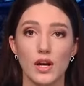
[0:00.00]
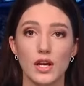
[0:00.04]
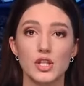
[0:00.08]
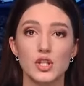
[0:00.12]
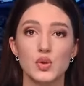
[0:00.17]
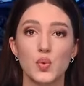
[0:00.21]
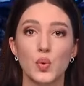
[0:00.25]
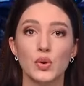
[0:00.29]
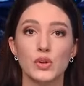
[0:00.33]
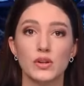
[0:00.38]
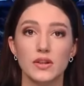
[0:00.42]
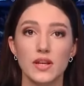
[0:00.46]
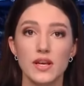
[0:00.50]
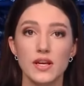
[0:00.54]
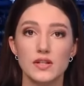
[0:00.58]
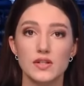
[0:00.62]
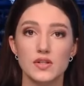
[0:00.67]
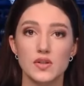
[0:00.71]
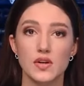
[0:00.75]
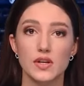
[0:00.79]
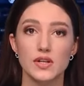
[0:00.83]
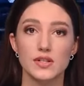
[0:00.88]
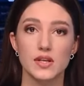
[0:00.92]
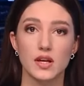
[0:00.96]
it would lead
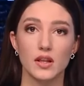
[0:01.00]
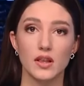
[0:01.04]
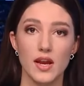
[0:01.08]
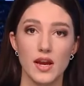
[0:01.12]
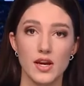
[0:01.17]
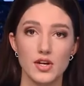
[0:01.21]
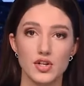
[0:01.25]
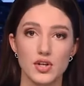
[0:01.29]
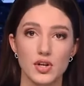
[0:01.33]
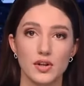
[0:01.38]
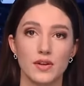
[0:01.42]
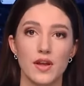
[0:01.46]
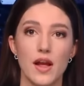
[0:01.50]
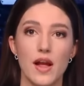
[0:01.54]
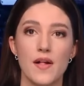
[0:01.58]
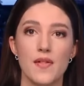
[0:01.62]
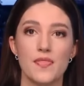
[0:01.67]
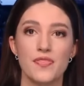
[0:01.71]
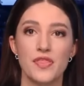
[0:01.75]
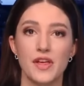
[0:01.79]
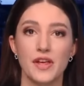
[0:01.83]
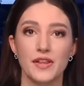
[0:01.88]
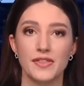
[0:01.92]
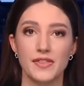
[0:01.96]
to escalation
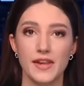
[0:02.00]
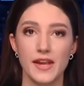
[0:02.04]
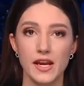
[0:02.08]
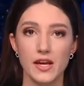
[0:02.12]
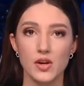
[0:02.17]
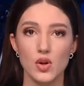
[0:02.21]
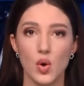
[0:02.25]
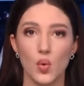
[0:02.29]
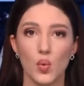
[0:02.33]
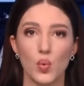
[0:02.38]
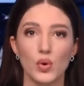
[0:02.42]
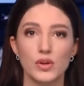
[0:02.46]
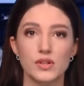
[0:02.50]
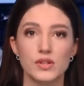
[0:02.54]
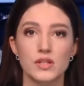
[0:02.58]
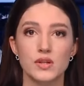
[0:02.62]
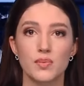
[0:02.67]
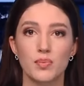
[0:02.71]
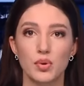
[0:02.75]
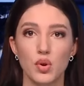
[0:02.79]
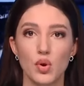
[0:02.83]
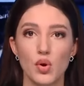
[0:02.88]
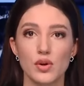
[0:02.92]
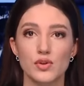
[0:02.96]
and that NATO would
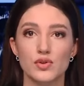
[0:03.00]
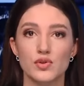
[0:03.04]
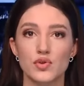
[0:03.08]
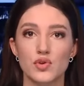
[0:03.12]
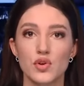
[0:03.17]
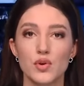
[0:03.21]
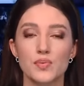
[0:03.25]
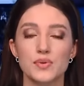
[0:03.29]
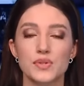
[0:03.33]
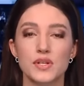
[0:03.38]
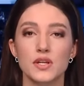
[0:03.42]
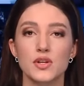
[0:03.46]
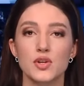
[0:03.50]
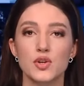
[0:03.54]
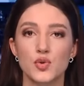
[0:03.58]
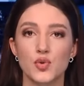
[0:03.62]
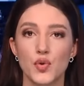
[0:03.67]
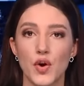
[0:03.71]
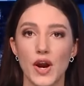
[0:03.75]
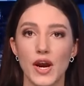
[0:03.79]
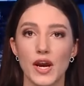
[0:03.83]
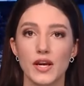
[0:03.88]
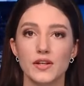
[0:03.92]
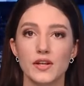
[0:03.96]
deploy troops in
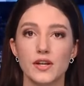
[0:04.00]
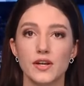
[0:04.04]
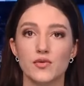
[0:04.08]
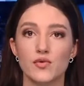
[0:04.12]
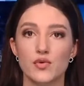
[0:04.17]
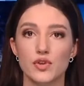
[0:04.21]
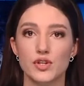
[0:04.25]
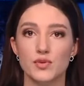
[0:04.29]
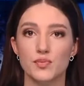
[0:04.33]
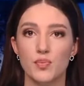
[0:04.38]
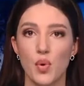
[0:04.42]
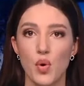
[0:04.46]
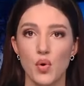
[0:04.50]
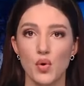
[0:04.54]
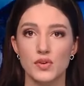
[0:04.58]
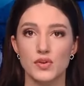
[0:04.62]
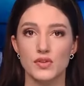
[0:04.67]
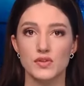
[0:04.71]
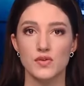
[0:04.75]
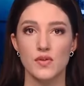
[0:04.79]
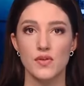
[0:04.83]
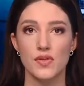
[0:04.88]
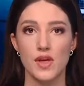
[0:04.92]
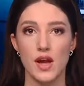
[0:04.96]
Ukraine in response
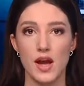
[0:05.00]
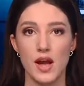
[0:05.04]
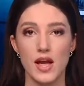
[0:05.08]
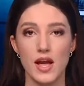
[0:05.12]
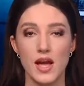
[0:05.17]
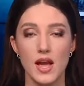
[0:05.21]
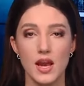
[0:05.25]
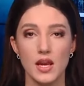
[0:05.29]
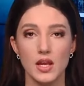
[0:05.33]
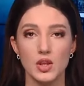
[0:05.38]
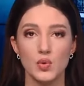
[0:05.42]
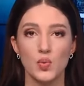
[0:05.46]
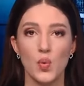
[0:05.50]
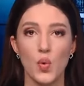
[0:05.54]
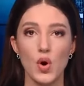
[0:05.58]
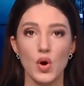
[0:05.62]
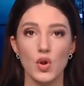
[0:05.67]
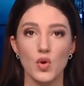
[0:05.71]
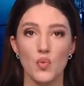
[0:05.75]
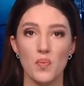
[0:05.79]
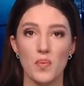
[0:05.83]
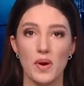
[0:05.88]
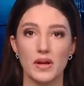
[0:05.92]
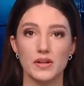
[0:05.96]
to the
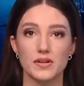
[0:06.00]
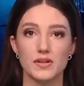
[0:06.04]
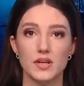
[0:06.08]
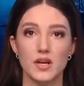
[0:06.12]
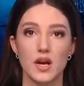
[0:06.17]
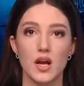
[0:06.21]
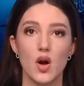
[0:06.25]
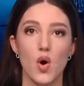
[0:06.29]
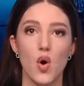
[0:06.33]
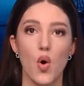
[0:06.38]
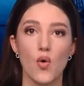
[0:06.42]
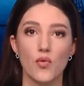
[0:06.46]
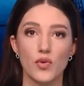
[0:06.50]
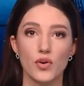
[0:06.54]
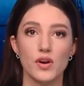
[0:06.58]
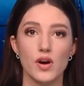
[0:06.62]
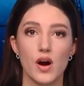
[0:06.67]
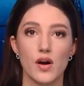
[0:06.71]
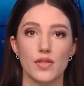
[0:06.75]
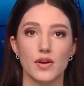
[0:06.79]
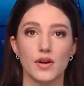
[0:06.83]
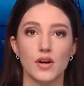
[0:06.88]
involvement of another